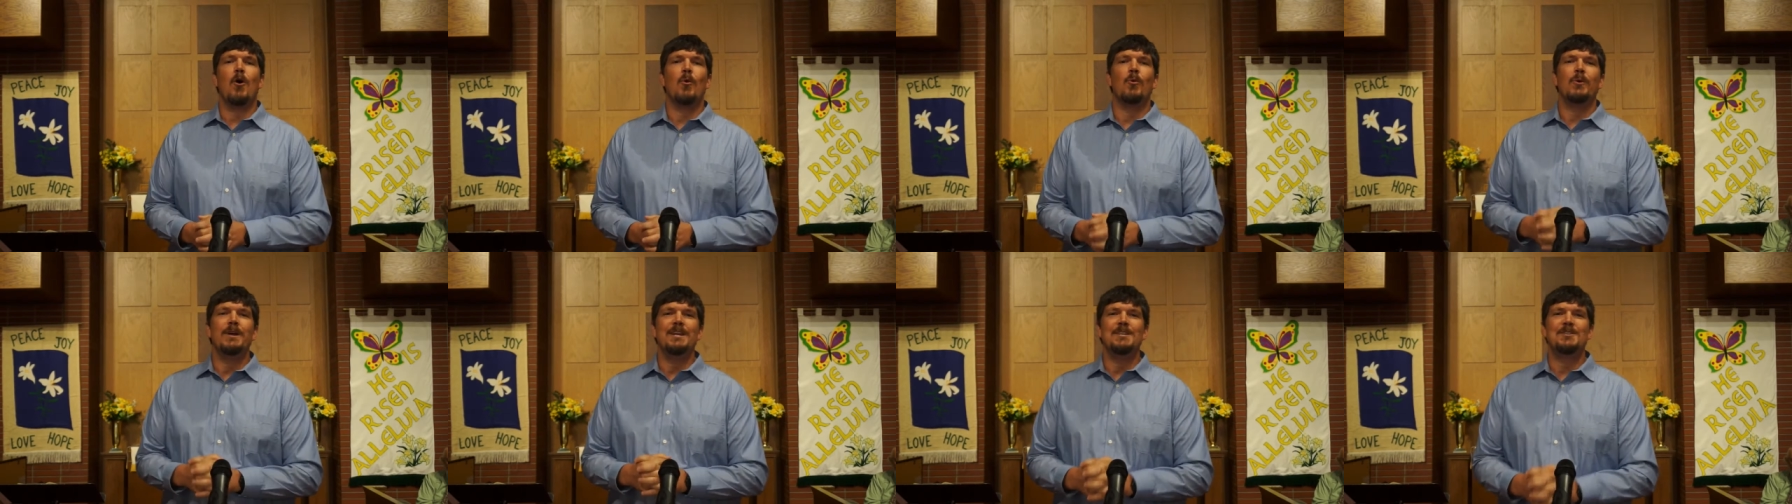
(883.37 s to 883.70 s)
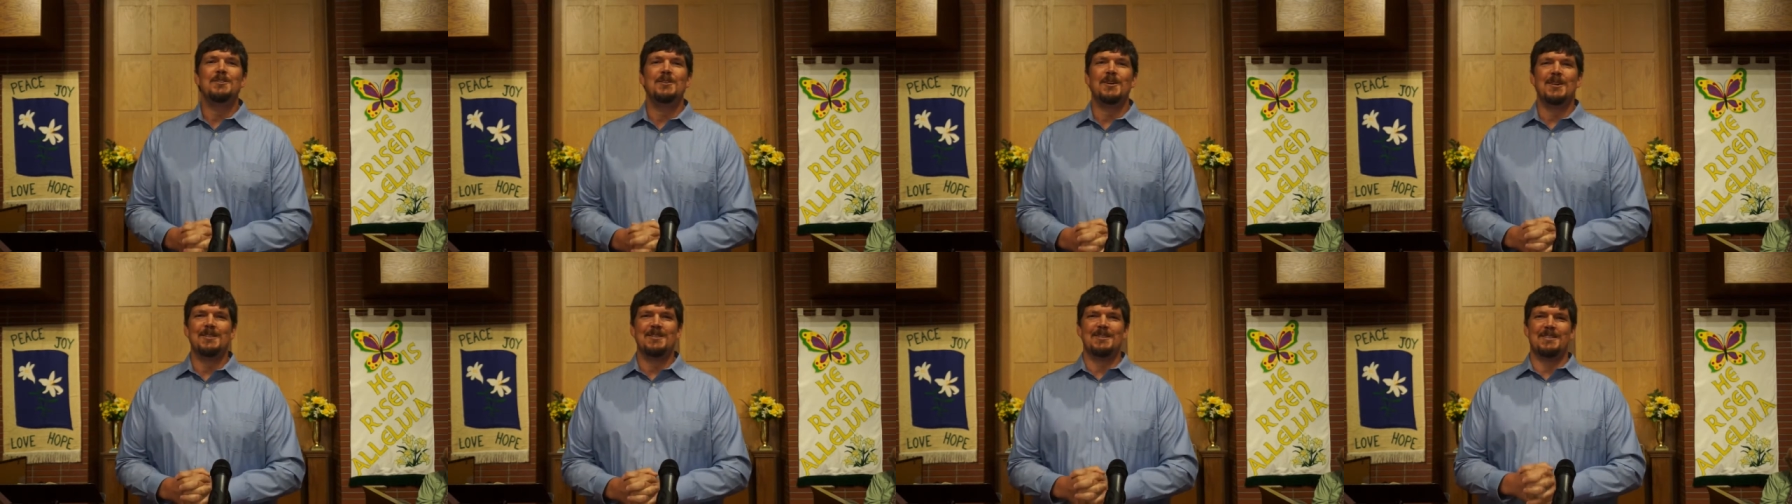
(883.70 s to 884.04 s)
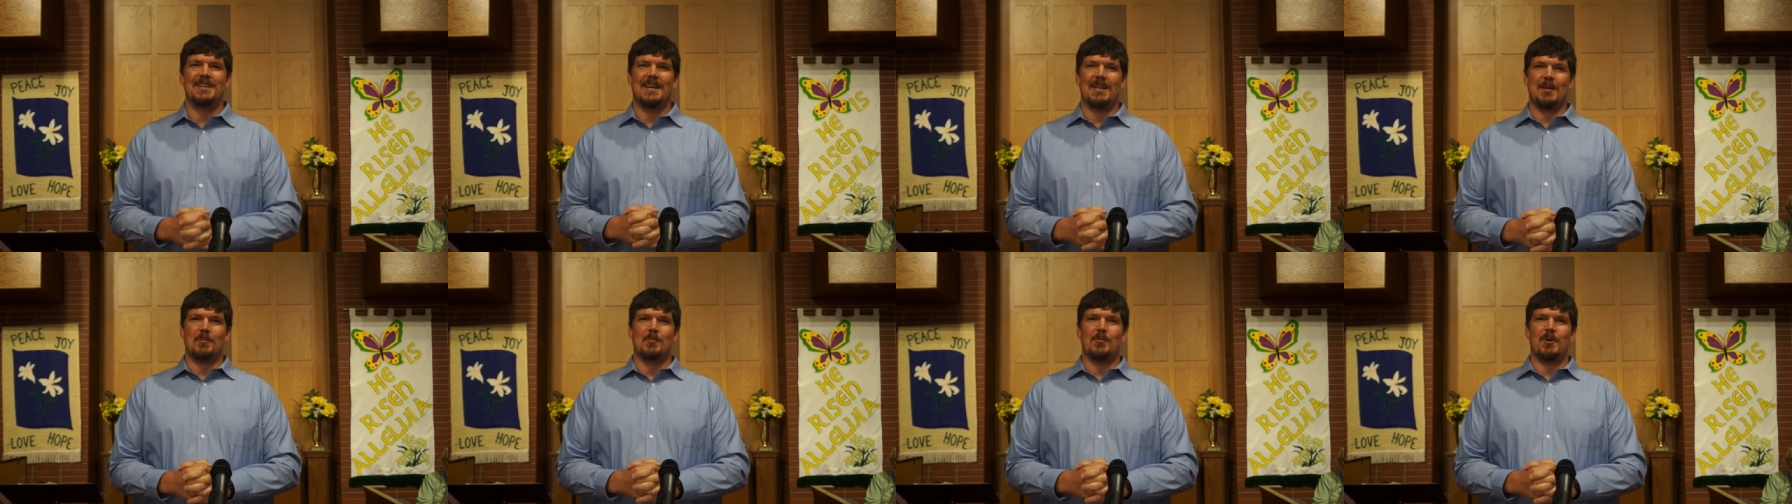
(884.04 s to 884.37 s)
we just
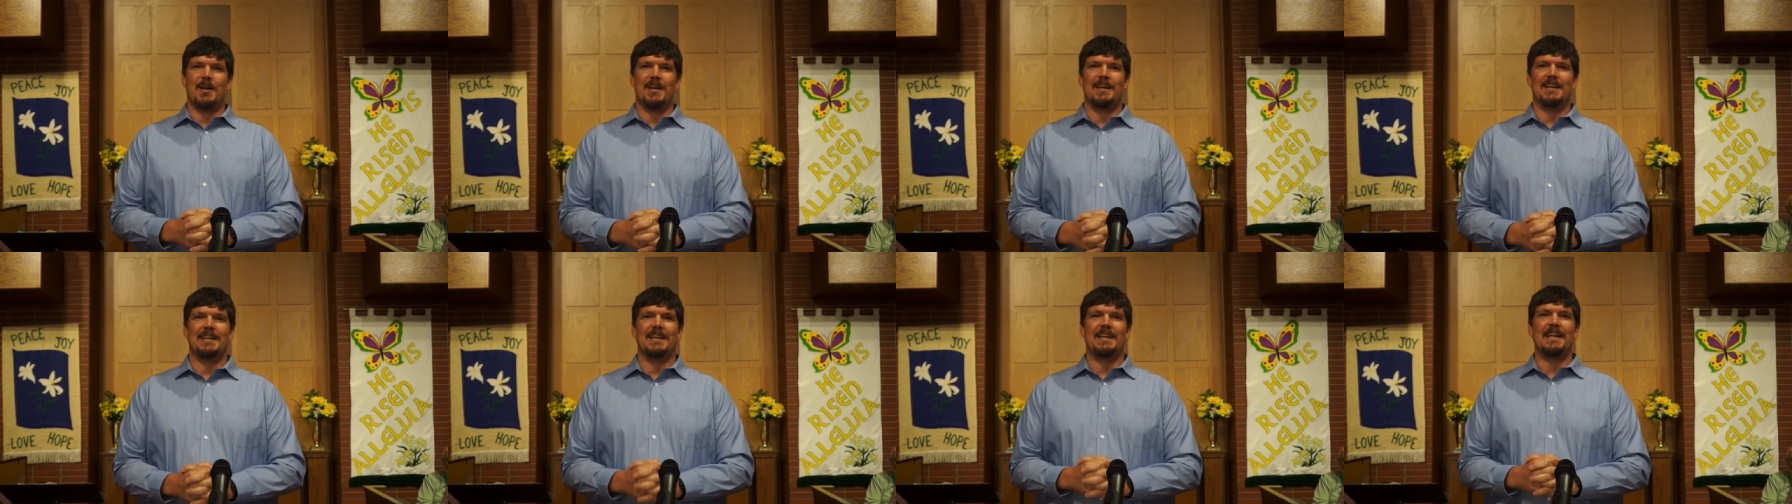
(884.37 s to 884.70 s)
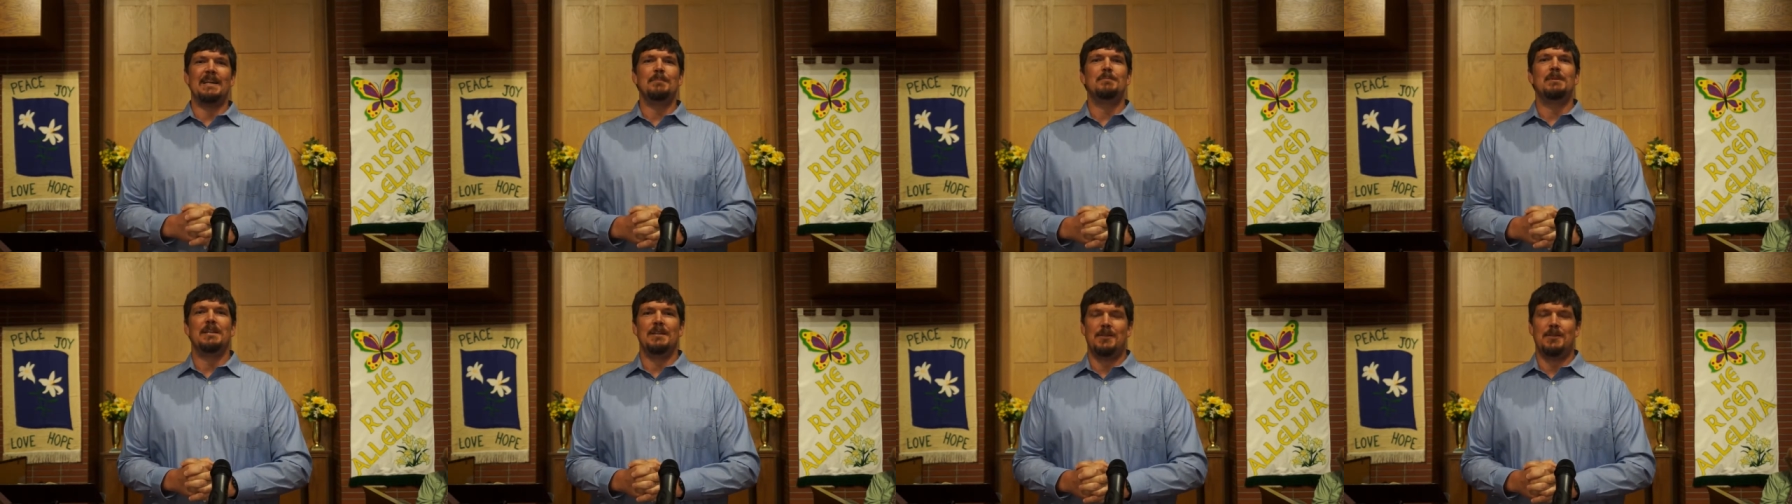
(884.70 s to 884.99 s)
celebrated an empty